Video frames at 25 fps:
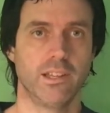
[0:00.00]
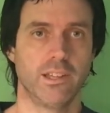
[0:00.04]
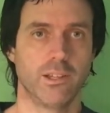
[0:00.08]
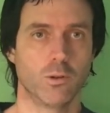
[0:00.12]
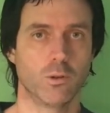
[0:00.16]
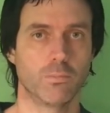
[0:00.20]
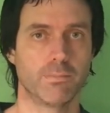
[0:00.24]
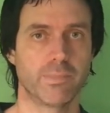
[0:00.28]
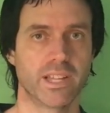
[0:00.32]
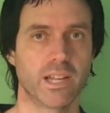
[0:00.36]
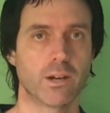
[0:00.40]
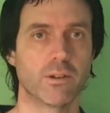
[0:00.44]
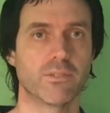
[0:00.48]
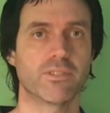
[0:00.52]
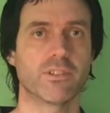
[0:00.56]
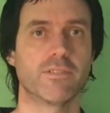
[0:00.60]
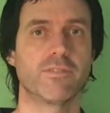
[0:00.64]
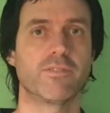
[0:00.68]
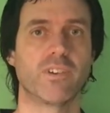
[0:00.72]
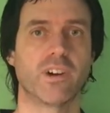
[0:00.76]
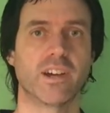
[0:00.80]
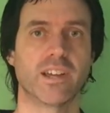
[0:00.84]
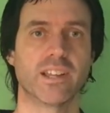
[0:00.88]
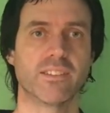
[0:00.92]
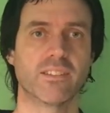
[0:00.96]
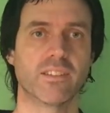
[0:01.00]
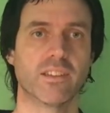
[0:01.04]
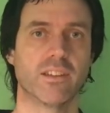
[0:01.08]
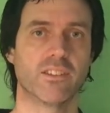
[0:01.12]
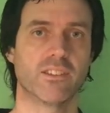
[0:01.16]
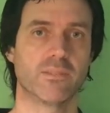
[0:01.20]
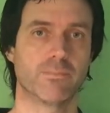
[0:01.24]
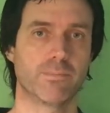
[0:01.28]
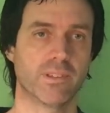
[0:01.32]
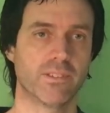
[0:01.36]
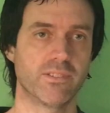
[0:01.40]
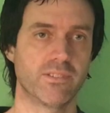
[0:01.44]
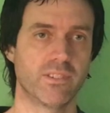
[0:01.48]
you'll be able to find a
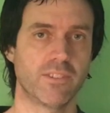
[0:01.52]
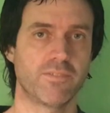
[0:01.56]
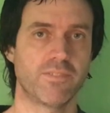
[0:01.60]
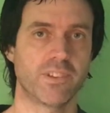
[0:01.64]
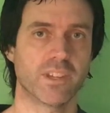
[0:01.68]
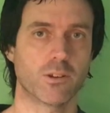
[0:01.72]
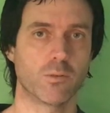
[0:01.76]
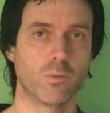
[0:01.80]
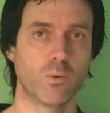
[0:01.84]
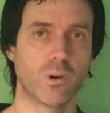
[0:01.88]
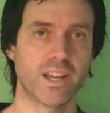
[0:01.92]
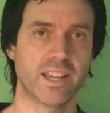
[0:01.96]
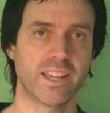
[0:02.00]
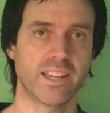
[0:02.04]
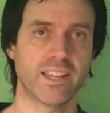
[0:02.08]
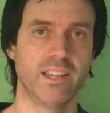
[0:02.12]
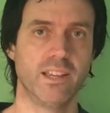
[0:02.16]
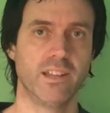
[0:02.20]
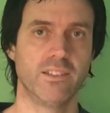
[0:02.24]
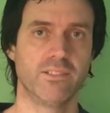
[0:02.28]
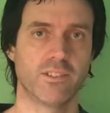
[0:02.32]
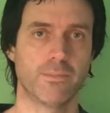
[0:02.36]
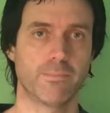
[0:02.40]
specific way